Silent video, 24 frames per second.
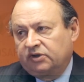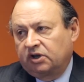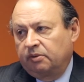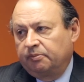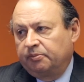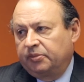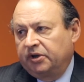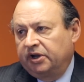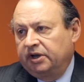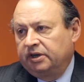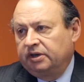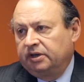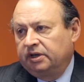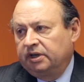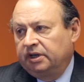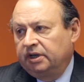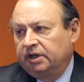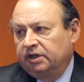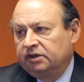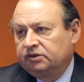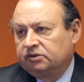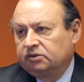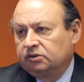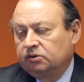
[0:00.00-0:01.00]
campaign
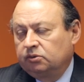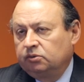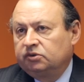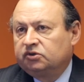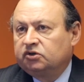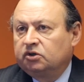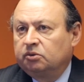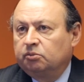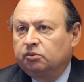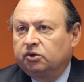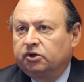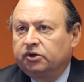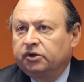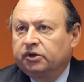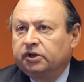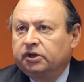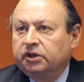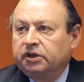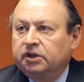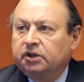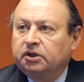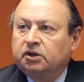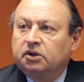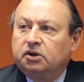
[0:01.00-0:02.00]
is a good
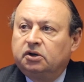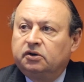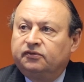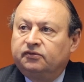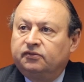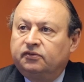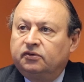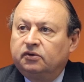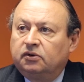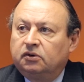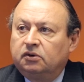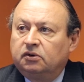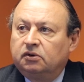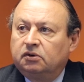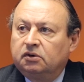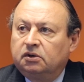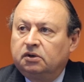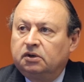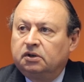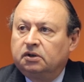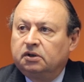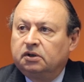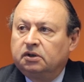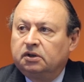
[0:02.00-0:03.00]
summary of
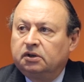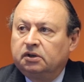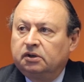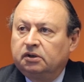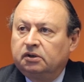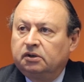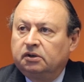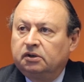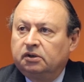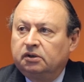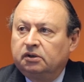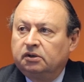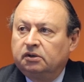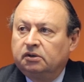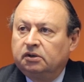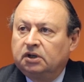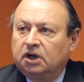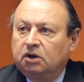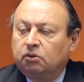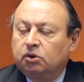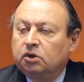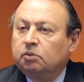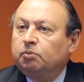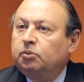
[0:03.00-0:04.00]
all
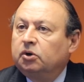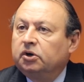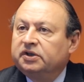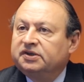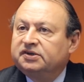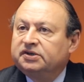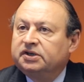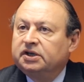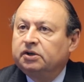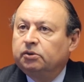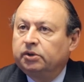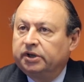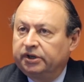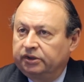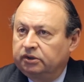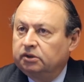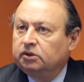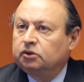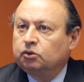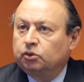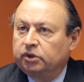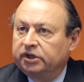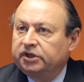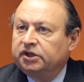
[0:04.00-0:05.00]
our policy
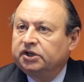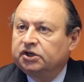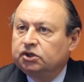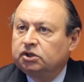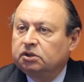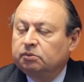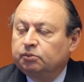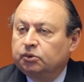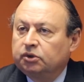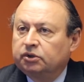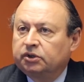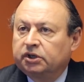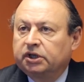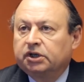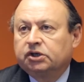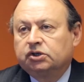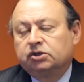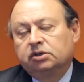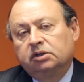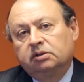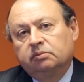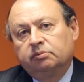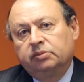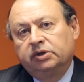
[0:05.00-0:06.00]
related radiation
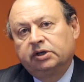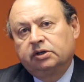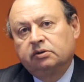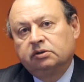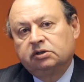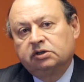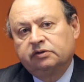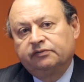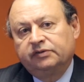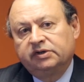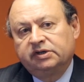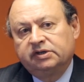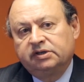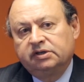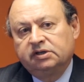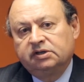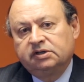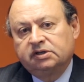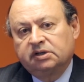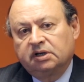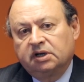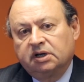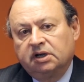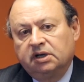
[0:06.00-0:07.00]
protection, because this
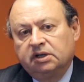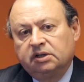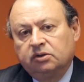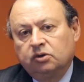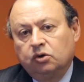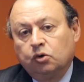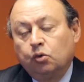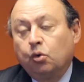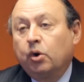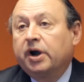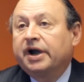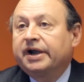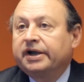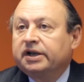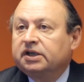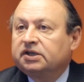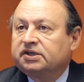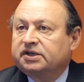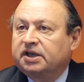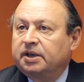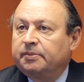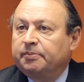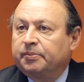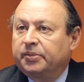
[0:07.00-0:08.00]
is an awareness
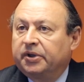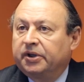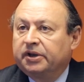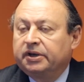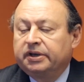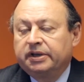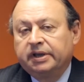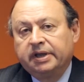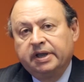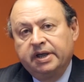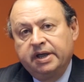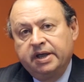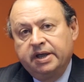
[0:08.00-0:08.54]
campaign,